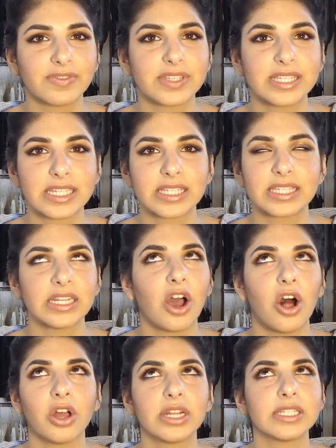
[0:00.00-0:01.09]
of
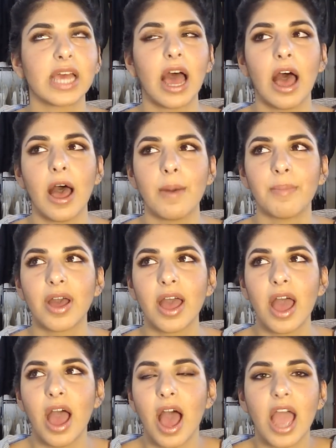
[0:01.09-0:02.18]
$60,
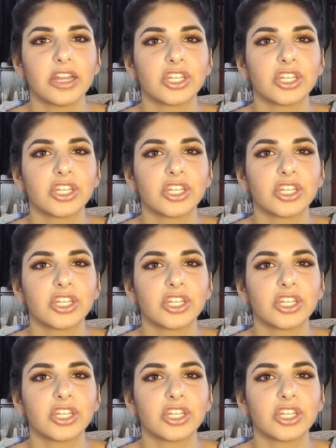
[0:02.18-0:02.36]
I